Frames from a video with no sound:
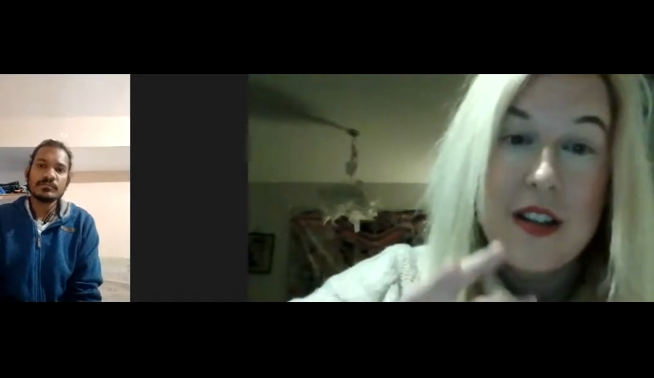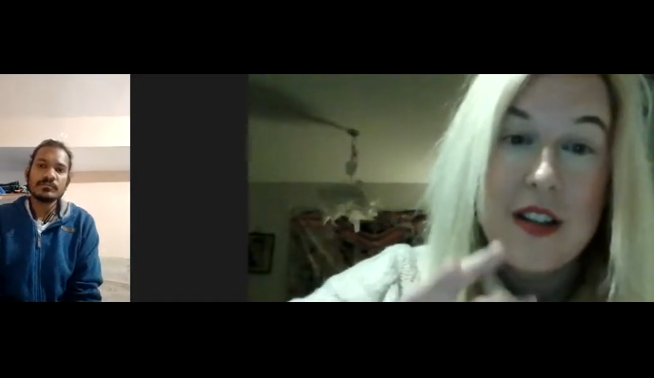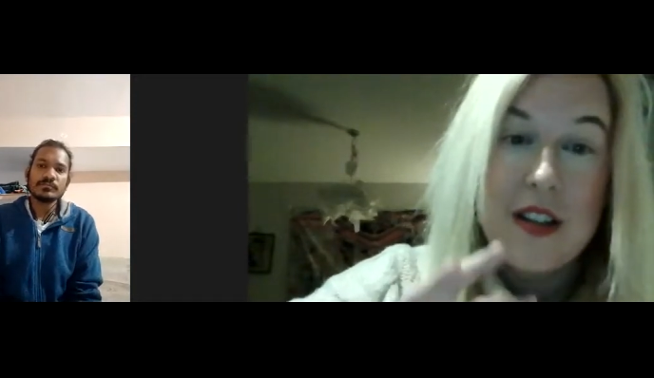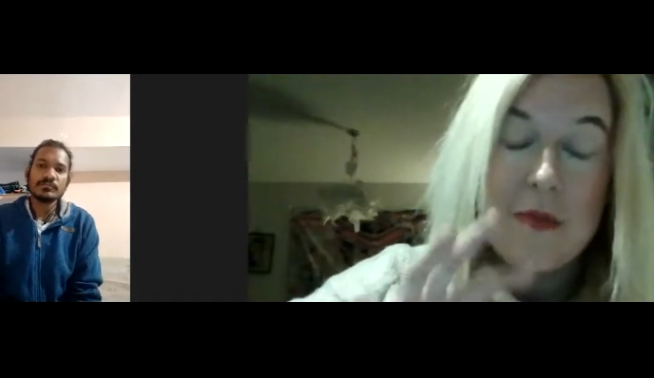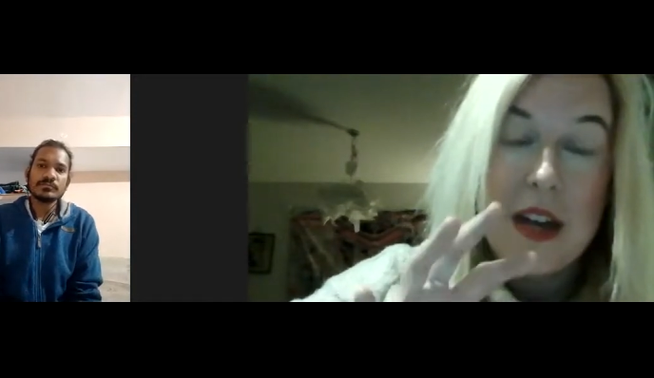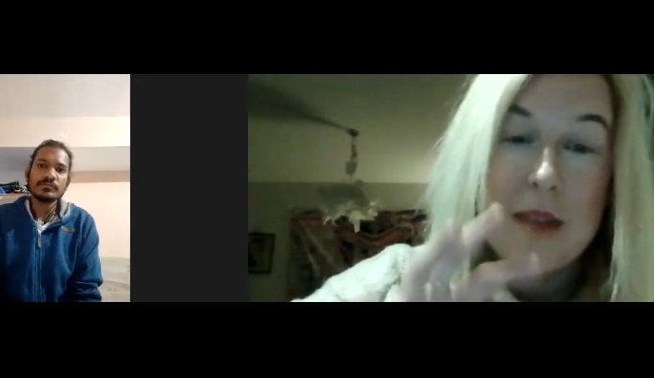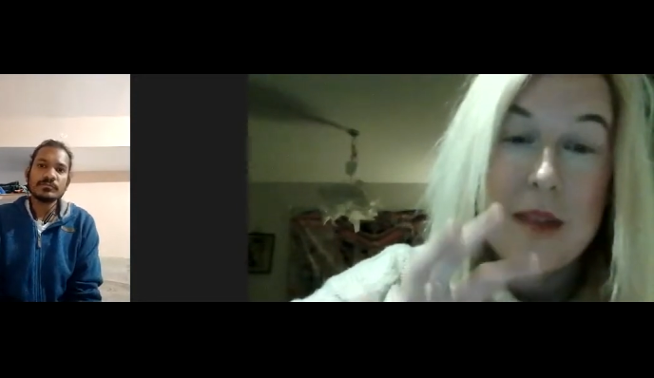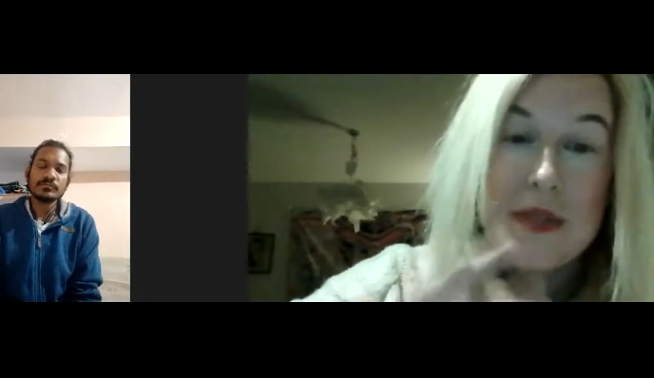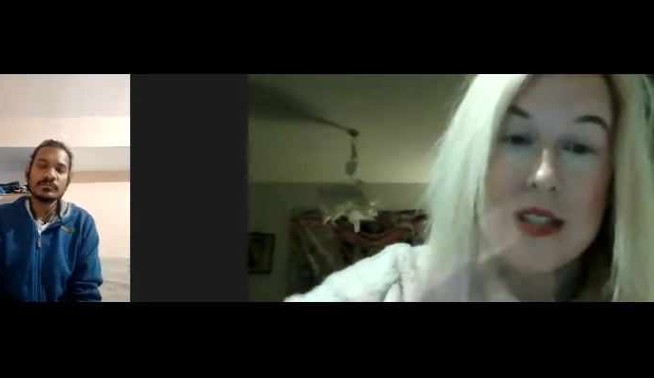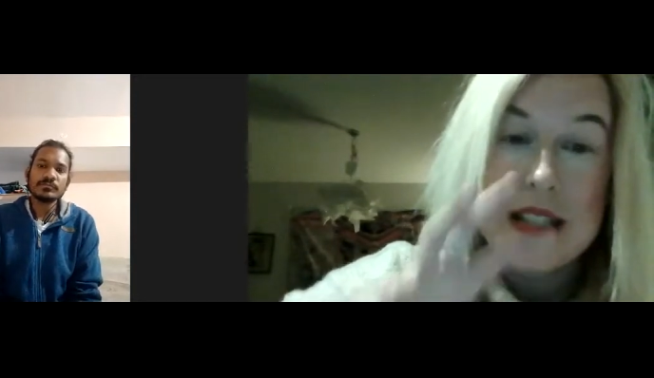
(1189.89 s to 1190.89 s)
Speaker 1: you're
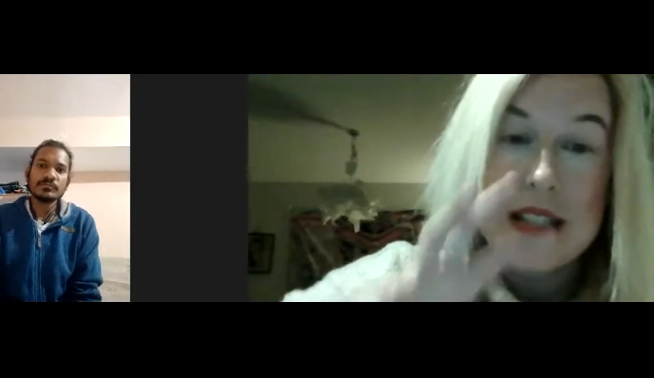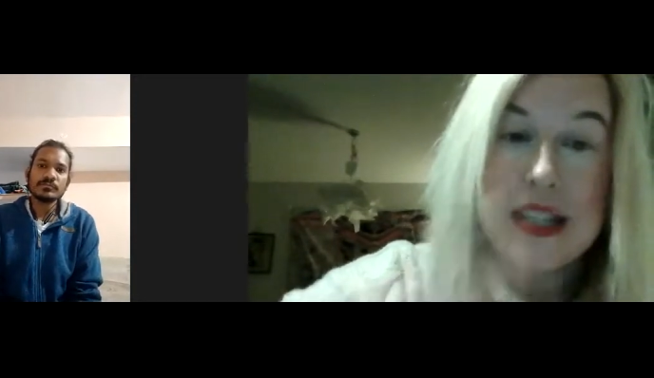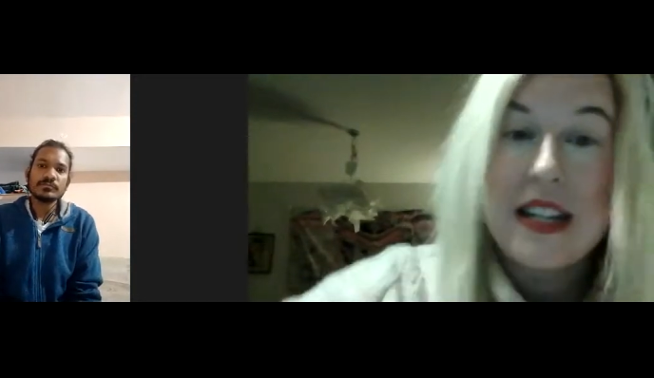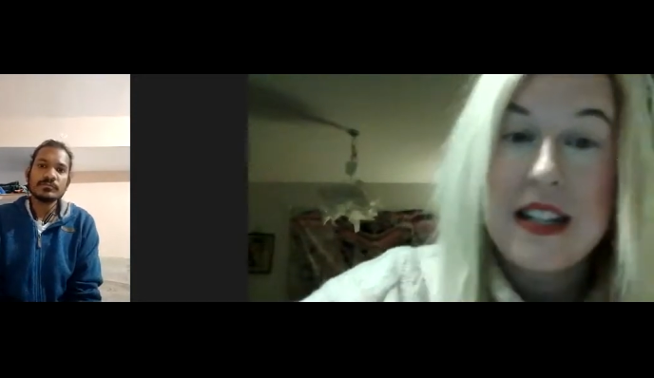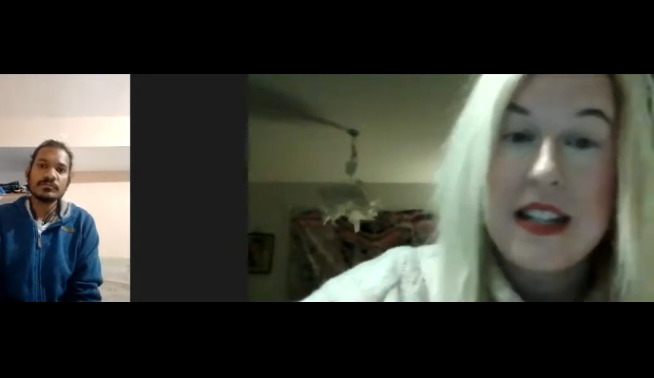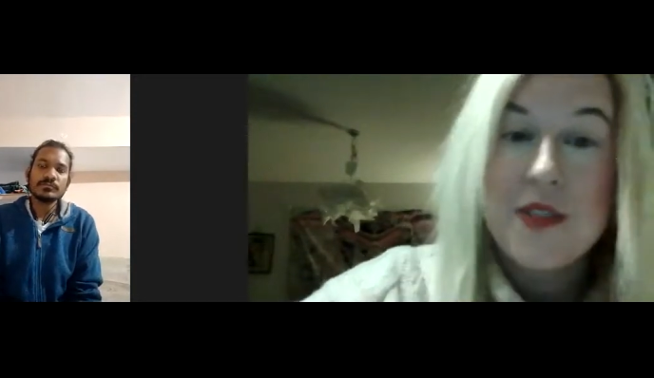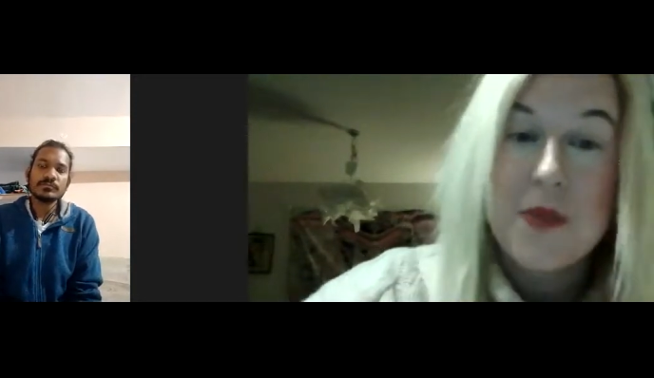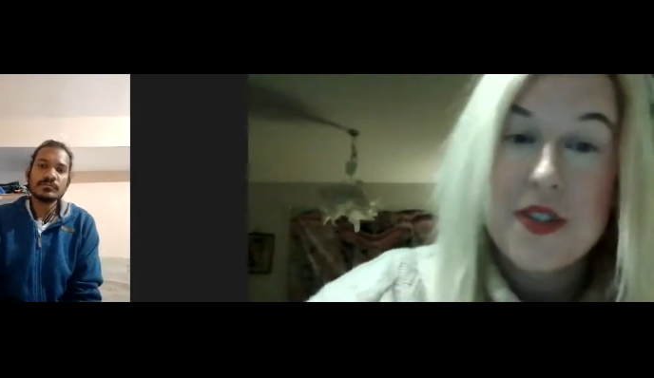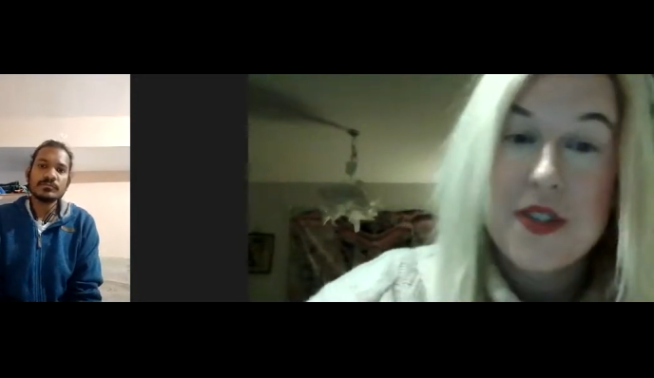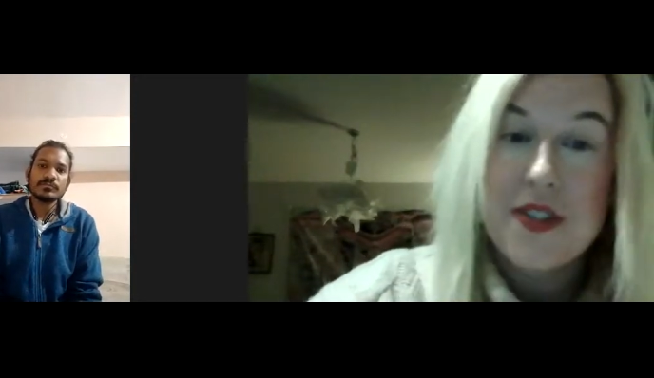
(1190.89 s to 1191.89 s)
able to sit in each
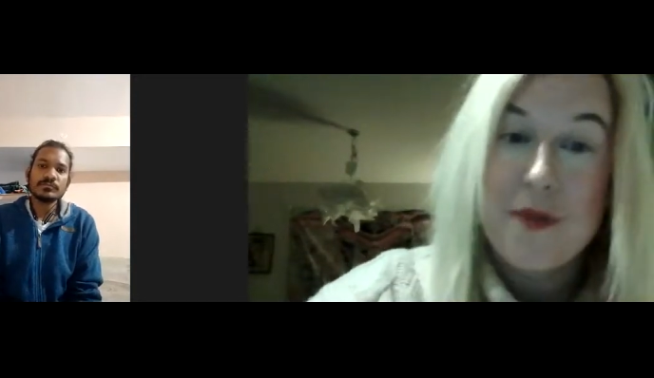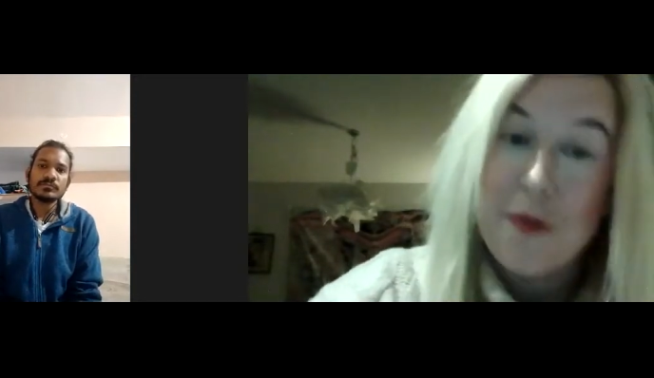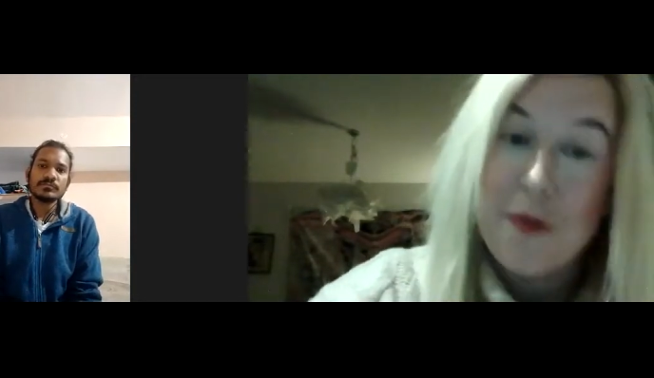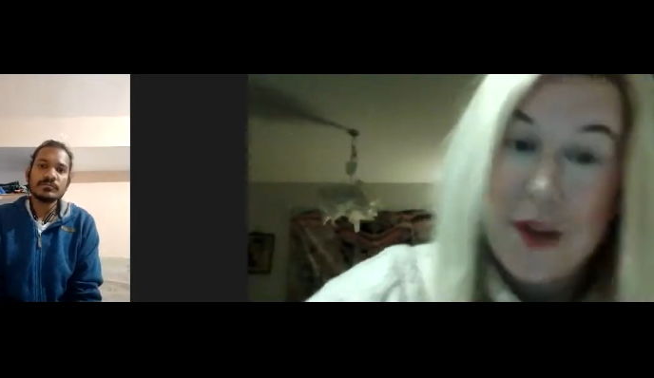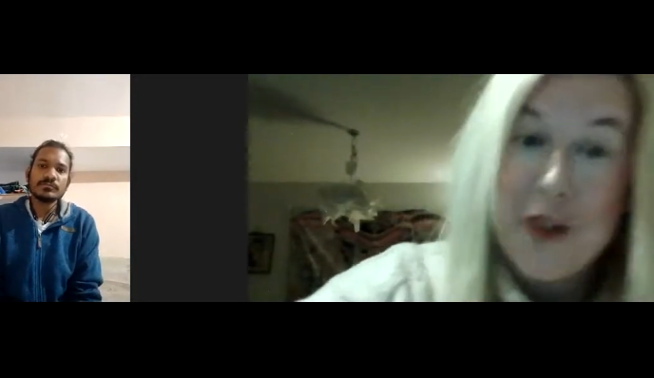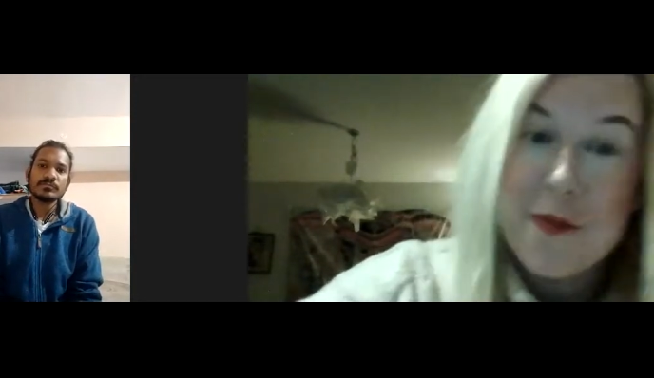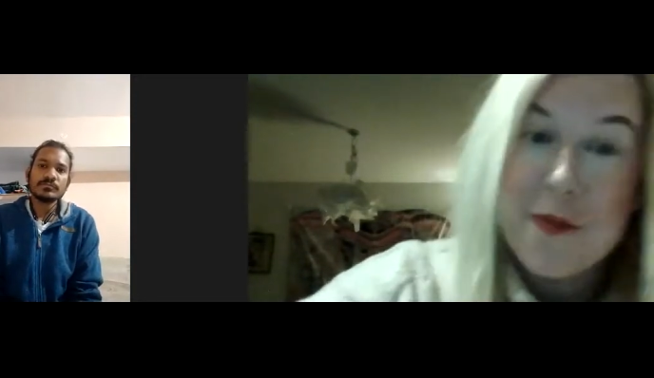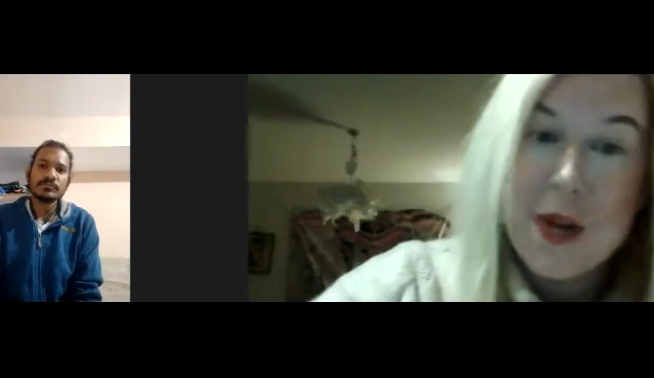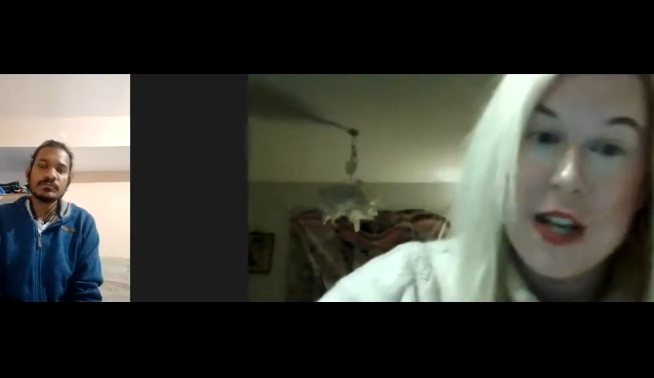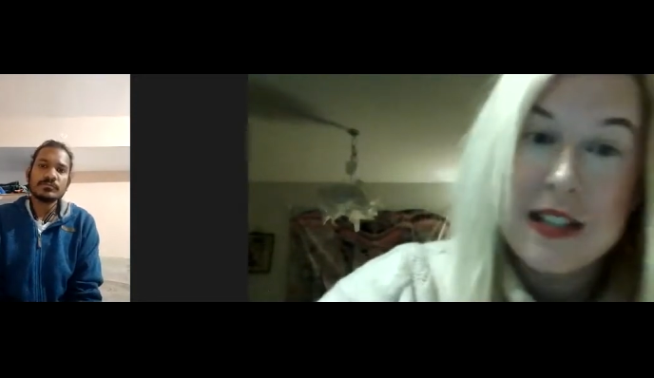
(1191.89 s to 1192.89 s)
posture for five
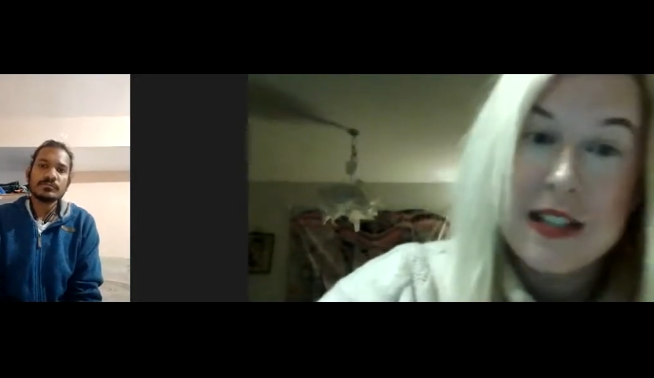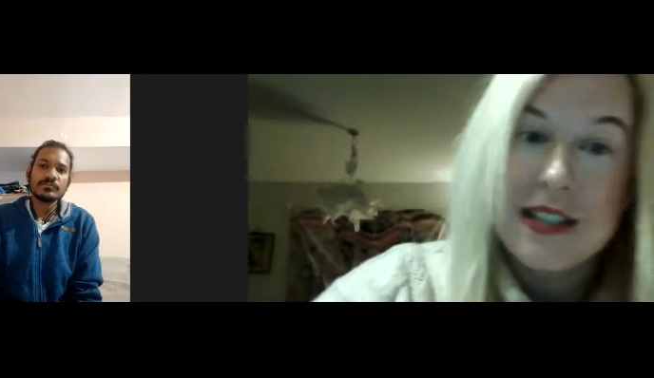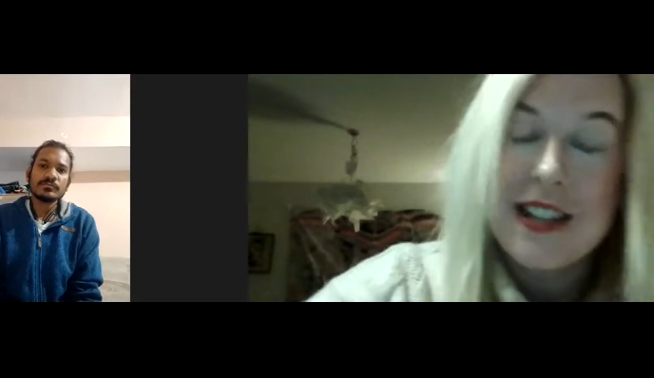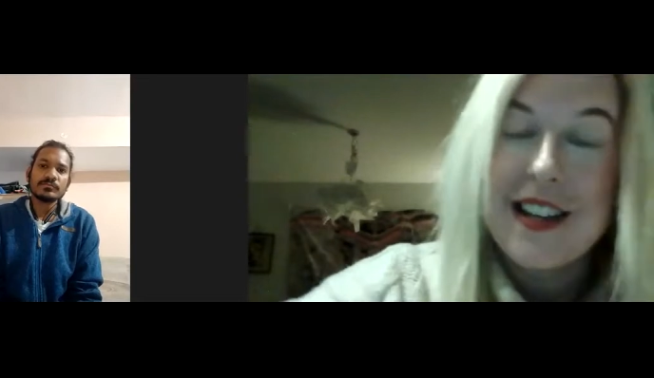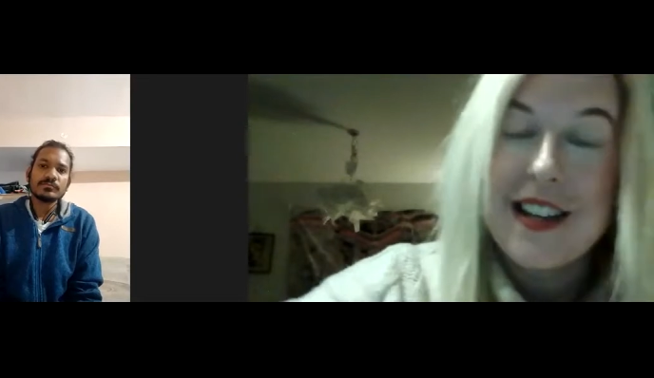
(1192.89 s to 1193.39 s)
minutes